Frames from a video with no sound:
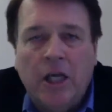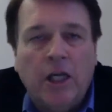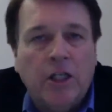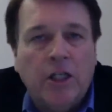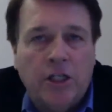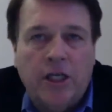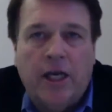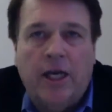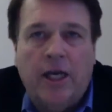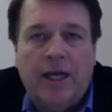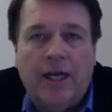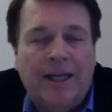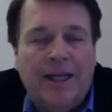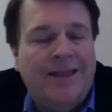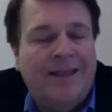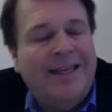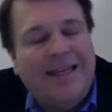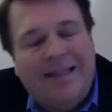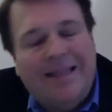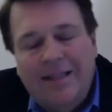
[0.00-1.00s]
check. I
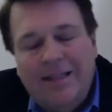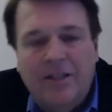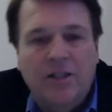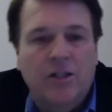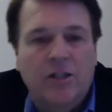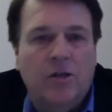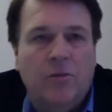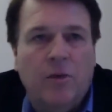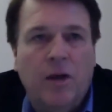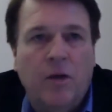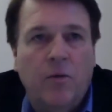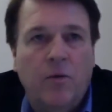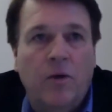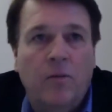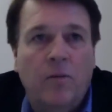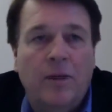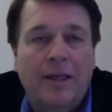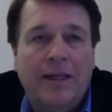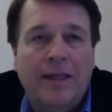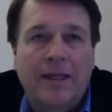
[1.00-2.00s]
think this is the right
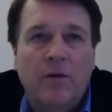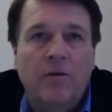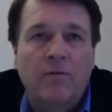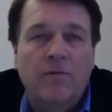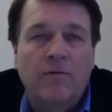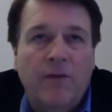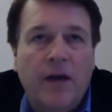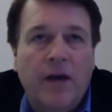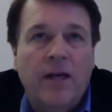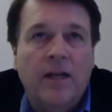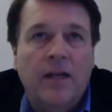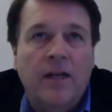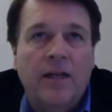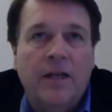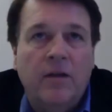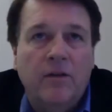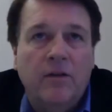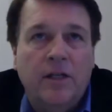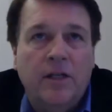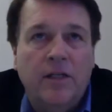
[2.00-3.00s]
one, but they don't vet it,
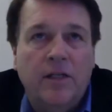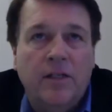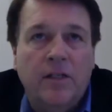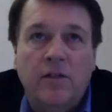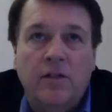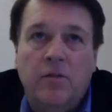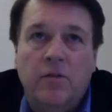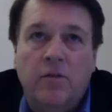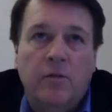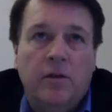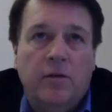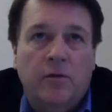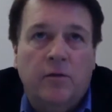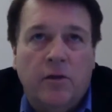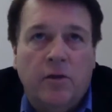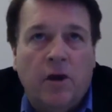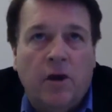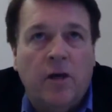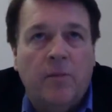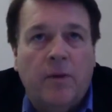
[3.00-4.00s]
they don't test it. So when
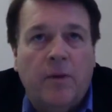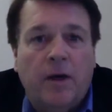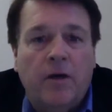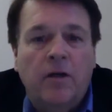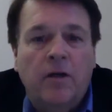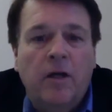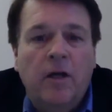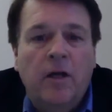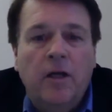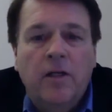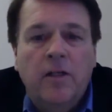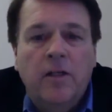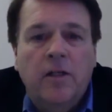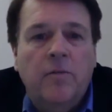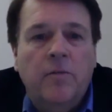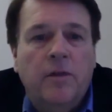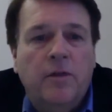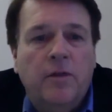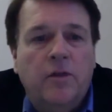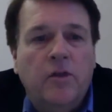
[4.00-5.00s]
you talk about
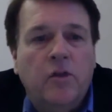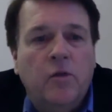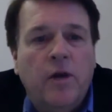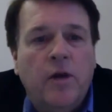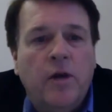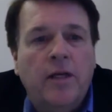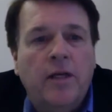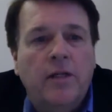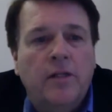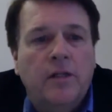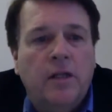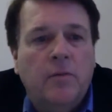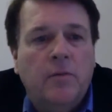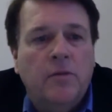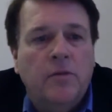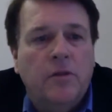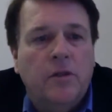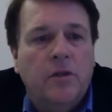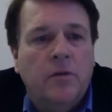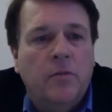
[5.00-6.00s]
some of the trends, and
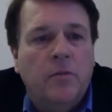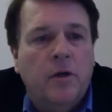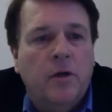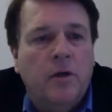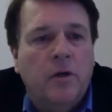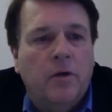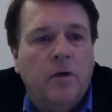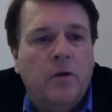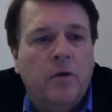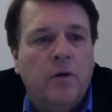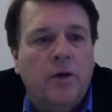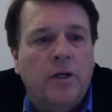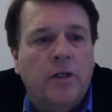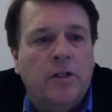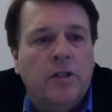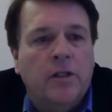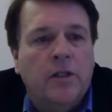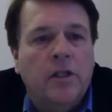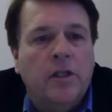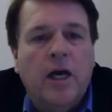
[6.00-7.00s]
I'm just going to put up a quick
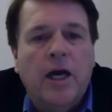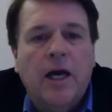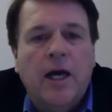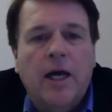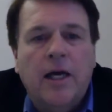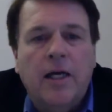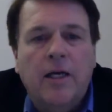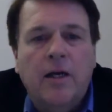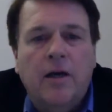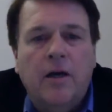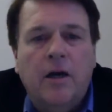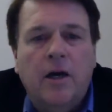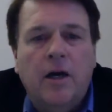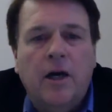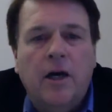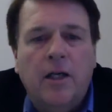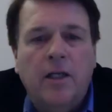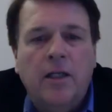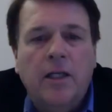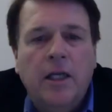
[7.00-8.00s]
slide
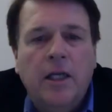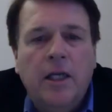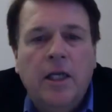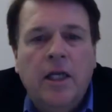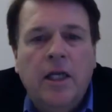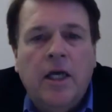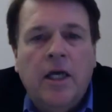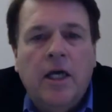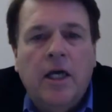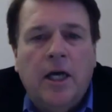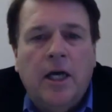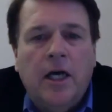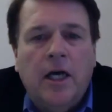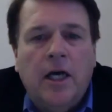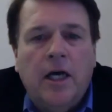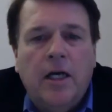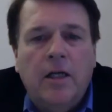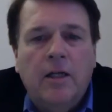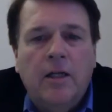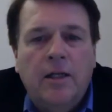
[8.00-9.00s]
on,
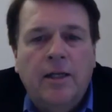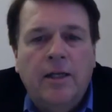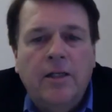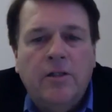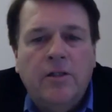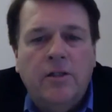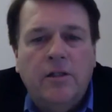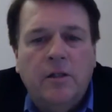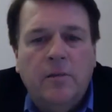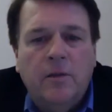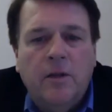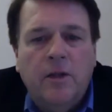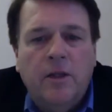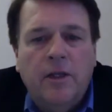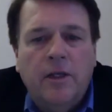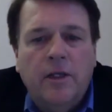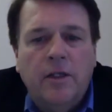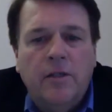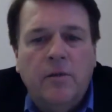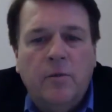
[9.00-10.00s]
these are some of the
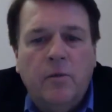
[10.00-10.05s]
things that